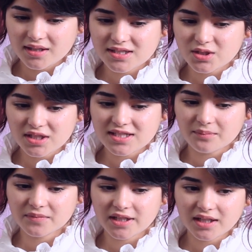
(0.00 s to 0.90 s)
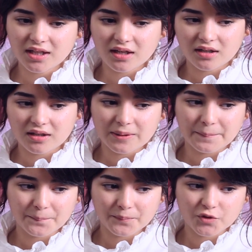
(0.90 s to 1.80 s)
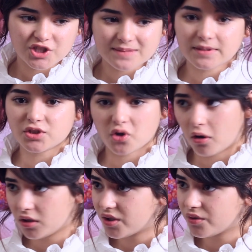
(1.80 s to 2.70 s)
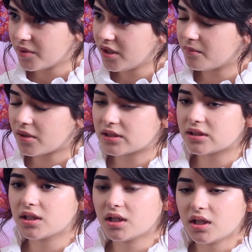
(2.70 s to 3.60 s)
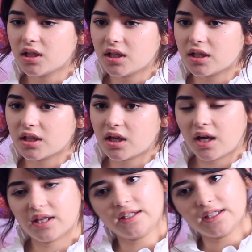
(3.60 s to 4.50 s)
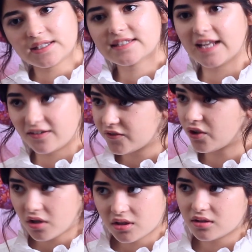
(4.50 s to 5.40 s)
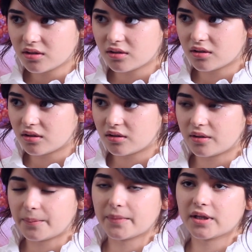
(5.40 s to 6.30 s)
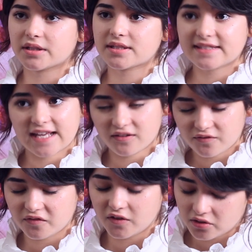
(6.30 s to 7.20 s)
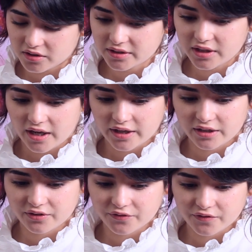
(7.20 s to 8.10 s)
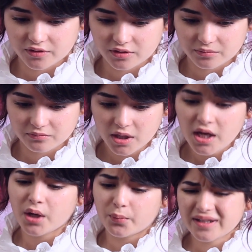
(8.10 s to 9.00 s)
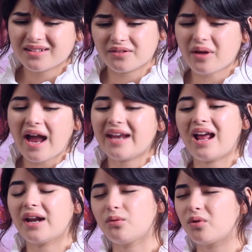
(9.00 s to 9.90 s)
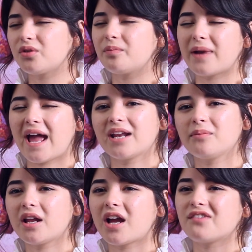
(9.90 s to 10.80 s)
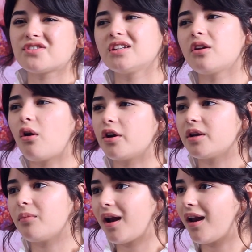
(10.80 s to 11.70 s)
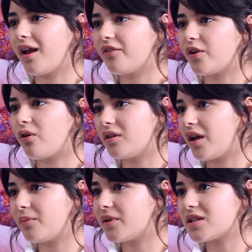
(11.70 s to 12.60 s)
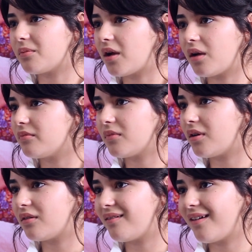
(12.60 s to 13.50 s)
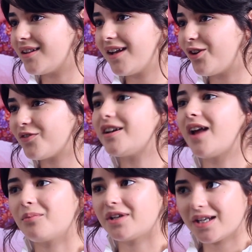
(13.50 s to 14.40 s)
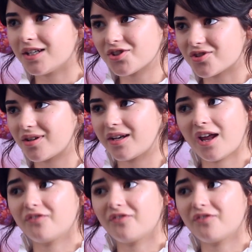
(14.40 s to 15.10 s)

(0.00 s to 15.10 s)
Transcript: It's not something which has been taught to me, but I think it's self-taught. It's self-learned. I have I don't want to brag and be like, I've seen a lot in my life and all that, because I'm at the end of the day, I'm a teenager and